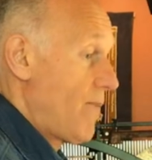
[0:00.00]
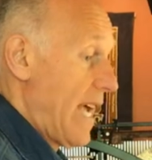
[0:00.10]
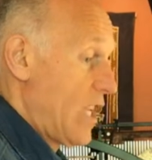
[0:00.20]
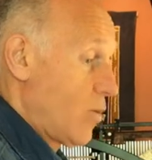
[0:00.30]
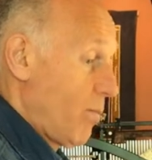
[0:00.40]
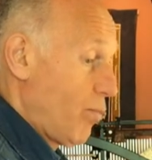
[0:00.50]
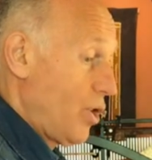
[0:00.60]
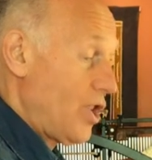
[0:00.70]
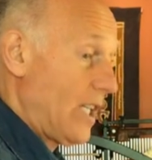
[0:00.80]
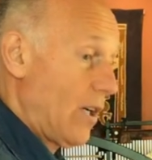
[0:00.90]
as we're
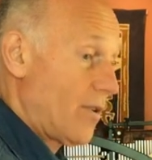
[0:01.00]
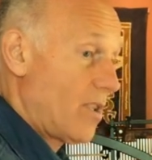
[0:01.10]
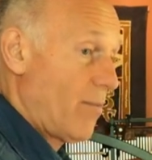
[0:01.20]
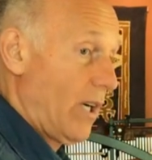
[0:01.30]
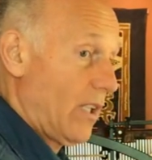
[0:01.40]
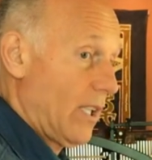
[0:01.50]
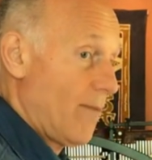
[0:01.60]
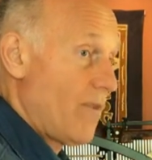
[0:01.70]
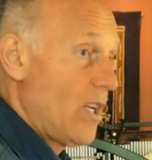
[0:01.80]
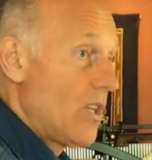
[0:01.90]
pushing out through the belly.
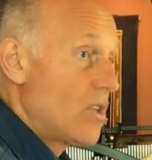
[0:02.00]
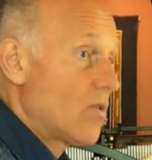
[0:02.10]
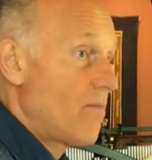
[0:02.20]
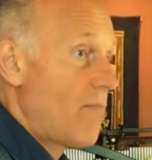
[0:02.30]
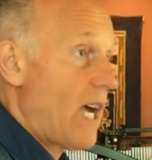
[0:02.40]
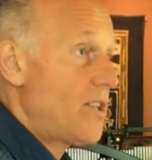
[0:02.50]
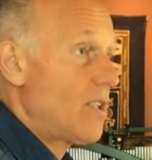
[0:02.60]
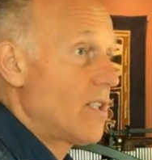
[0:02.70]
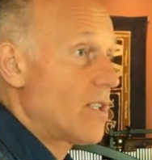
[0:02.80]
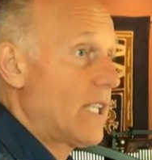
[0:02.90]
So imagine
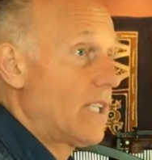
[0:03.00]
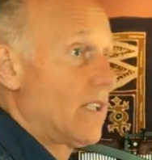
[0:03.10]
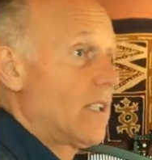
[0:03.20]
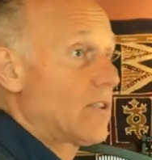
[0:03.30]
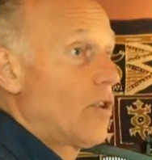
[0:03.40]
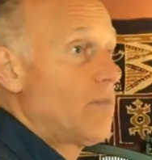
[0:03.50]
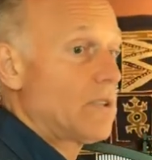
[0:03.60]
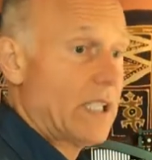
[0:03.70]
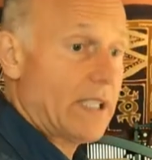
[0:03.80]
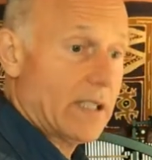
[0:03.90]
it's almost
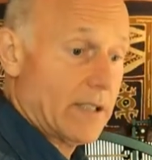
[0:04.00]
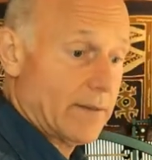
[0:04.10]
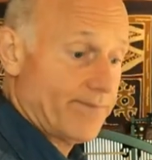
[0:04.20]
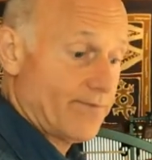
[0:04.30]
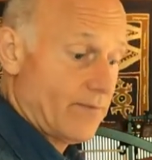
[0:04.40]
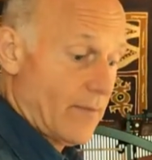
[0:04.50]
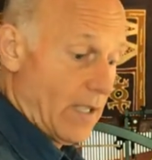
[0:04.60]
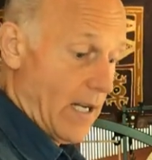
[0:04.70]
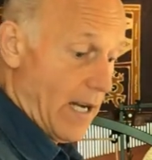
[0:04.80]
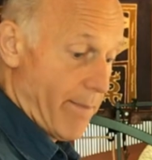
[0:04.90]
like a
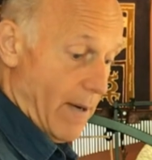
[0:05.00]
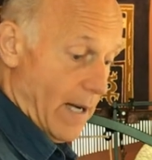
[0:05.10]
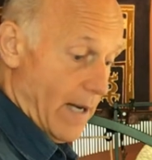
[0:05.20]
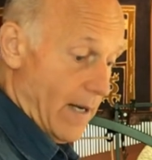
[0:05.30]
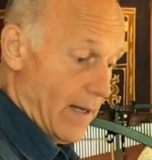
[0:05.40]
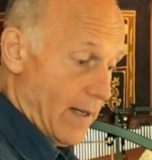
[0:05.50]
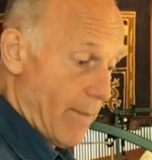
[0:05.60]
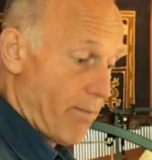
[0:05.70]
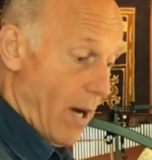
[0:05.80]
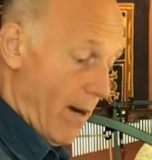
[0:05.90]

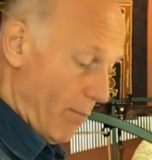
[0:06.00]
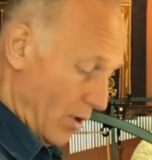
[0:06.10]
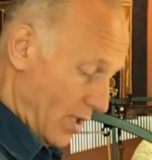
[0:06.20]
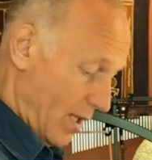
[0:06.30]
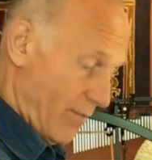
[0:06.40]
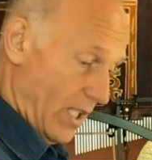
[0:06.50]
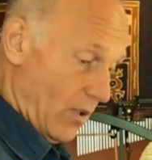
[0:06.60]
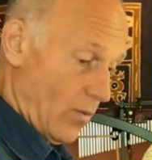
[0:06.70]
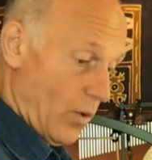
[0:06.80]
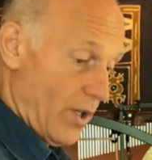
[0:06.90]
pump or something
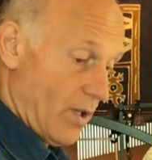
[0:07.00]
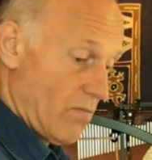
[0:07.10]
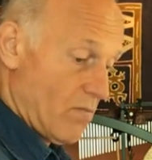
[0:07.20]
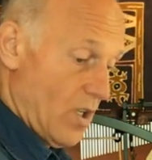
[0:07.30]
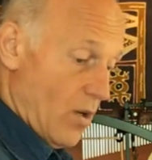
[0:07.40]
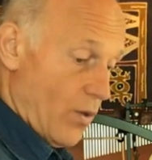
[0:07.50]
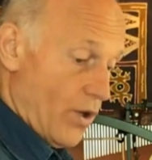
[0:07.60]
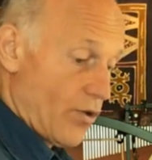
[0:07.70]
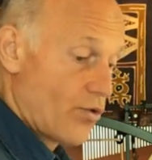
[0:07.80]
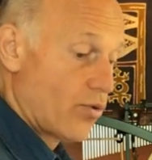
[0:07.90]
where you're
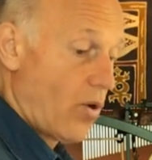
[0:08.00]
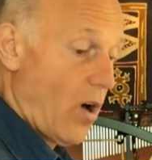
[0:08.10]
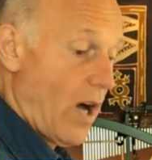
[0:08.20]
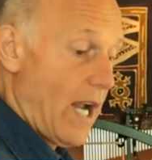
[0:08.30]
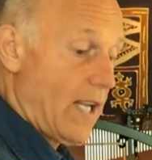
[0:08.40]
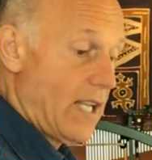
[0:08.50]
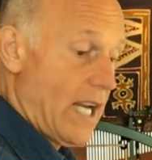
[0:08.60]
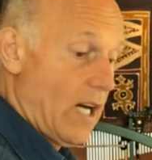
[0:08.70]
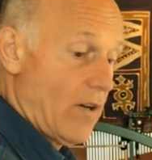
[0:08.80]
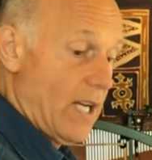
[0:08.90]
drawing the
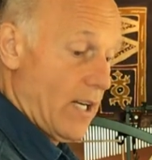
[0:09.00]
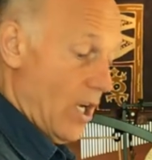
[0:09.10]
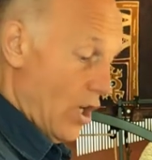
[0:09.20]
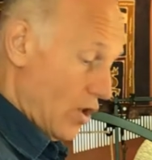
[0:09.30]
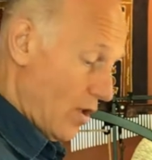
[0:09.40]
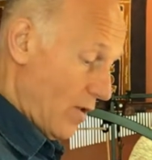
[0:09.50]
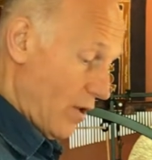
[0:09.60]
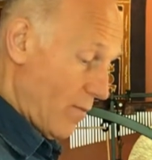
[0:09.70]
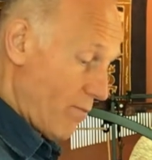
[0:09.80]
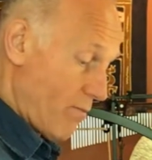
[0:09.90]
air in. So
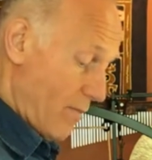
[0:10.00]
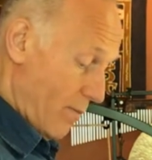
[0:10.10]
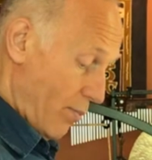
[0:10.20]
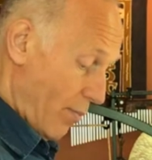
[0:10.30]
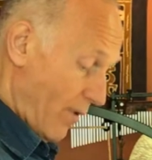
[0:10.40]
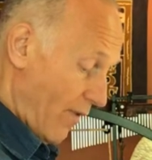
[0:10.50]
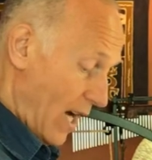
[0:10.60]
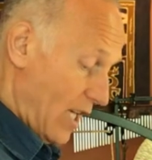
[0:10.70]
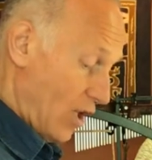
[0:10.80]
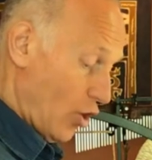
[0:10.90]
you're
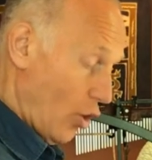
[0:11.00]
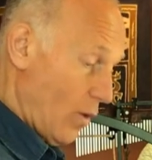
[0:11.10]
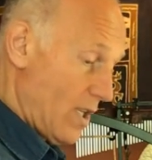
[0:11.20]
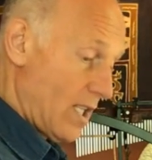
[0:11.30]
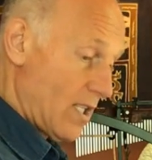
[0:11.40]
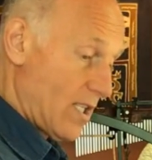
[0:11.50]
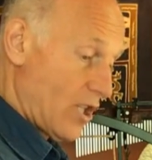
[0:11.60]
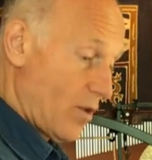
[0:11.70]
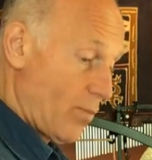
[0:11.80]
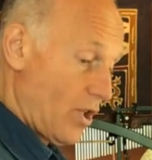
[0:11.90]
providing no resistance as
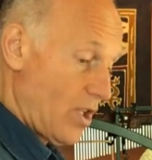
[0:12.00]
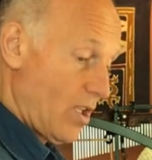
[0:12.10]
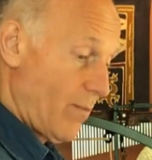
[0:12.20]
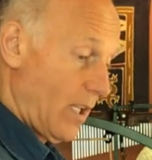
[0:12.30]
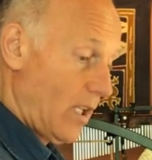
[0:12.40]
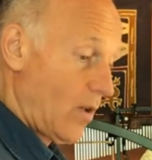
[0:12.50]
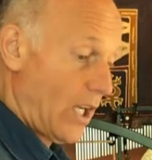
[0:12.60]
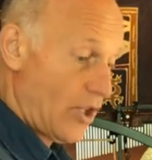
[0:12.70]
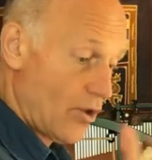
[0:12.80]
you're pushing the belly out, and you're